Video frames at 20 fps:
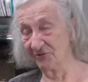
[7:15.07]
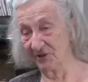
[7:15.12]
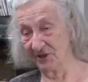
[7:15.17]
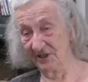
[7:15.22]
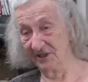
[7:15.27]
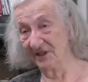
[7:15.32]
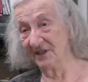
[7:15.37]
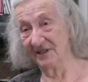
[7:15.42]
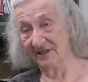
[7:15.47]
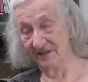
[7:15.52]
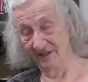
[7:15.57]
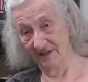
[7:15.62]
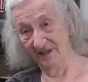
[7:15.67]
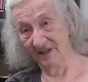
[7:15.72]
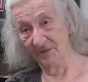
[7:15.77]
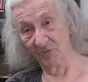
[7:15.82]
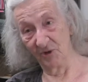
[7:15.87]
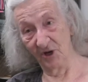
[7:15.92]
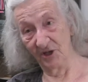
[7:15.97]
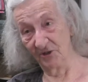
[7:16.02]
written the
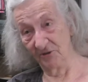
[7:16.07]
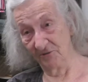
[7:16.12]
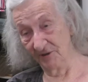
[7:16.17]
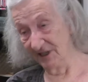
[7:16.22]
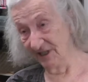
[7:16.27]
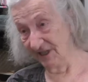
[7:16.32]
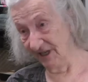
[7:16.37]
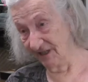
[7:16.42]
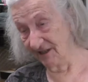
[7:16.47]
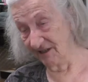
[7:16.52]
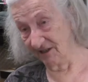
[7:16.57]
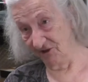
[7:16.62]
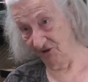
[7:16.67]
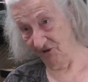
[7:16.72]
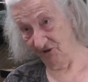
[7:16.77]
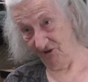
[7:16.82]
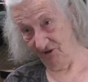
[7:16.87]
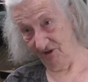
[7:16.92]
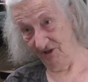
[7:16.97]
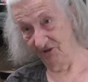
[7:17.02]
libretto in English,